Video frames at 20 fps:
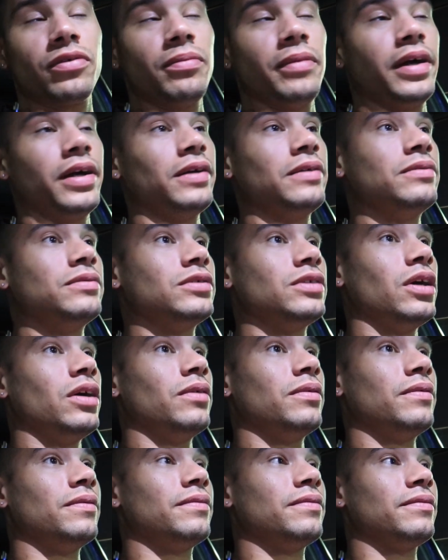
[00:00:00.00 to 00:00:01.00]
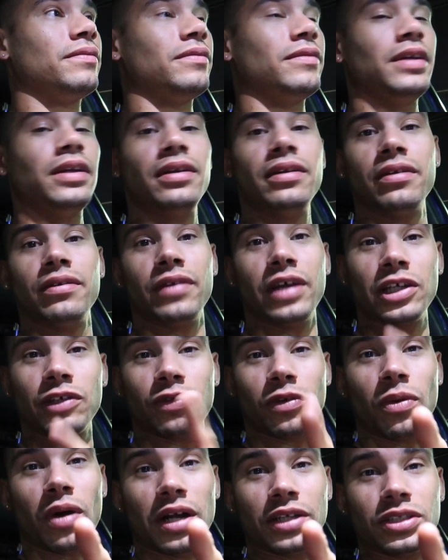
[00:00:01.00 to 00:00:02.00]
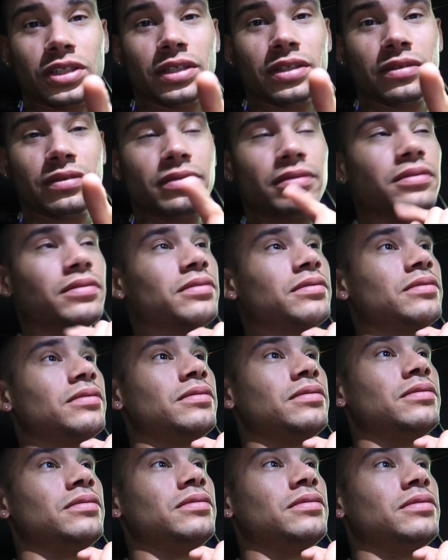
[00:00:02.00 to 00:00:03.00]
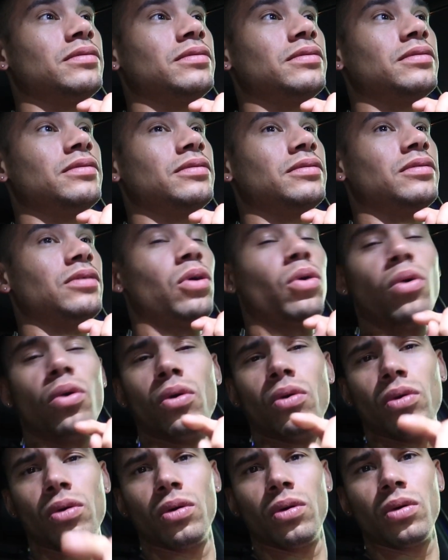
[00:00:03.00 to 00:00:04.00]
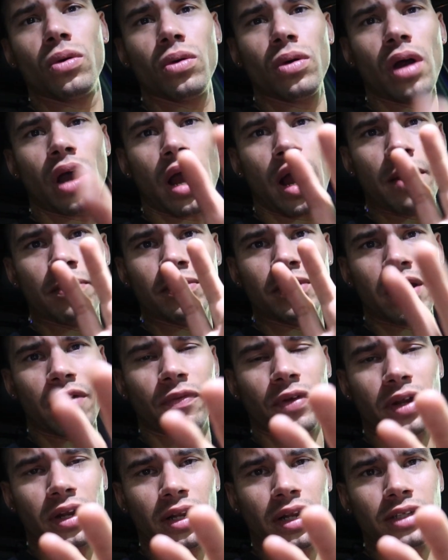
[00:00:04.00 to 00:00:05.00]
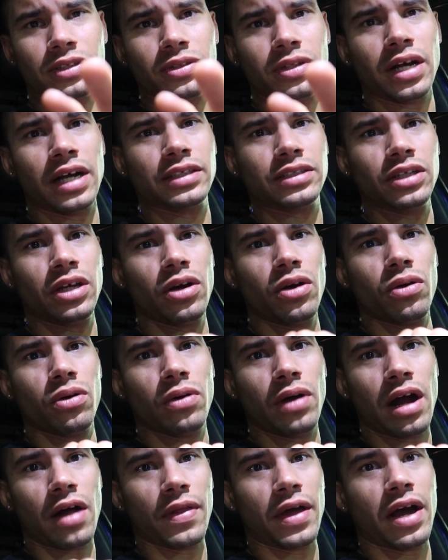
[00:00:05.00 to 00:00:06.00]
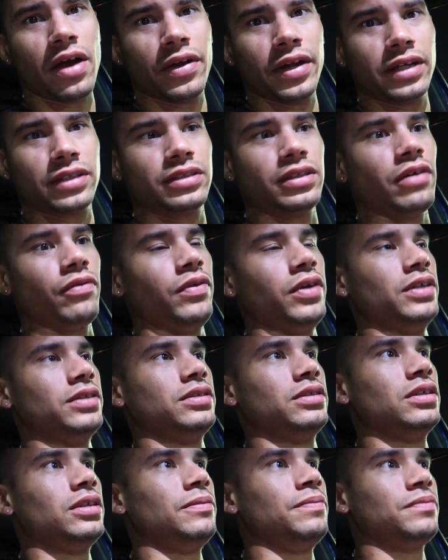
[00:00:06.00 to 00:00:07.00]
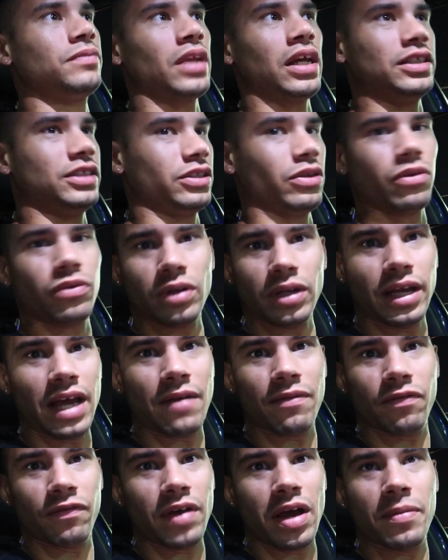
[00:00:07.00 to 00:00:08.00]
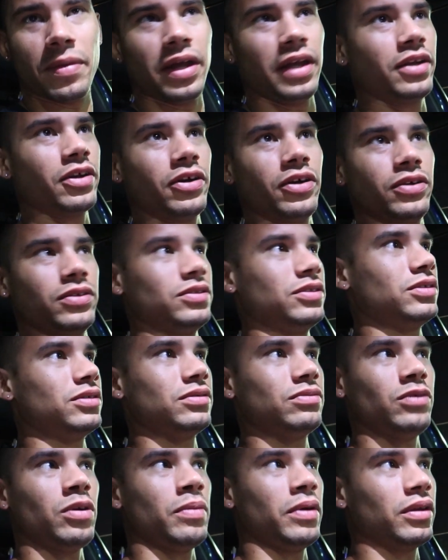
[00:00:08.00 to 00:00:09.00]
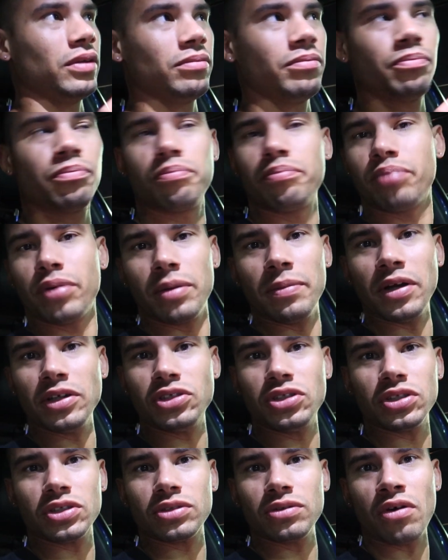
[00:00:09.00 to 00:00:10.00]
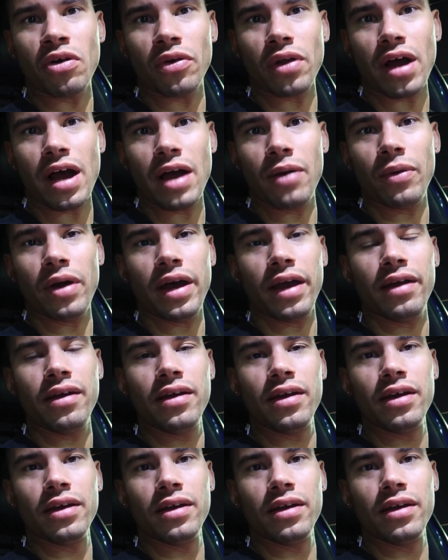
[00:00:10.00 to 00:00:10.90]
from there. So thanks for watching. Oh, I'm definitely going to let you guys know how the Haldex stuff is. I still really haven't found any turns. We've been pretty much just on the highway